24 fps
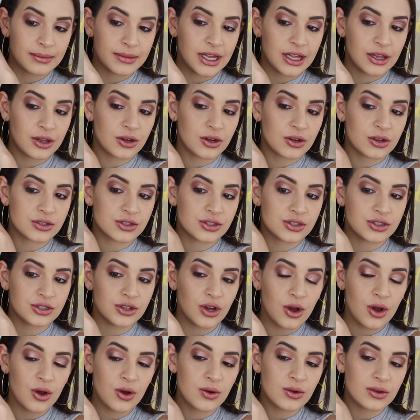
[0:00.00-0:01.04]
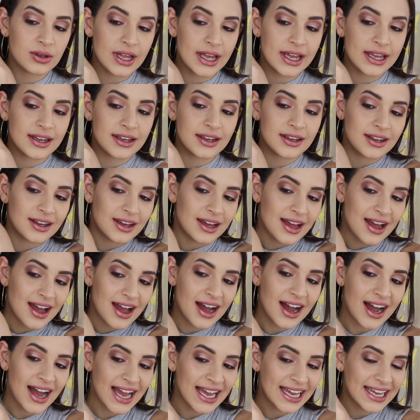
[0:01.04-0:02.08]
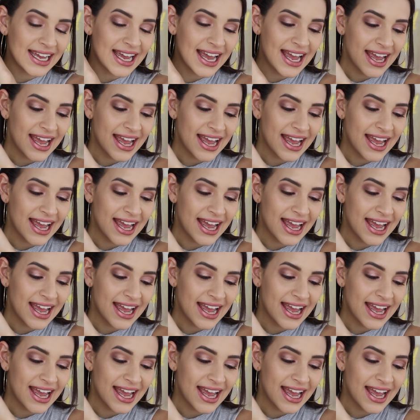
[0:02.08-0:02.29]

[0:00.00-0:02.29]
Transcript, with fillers: They look so like high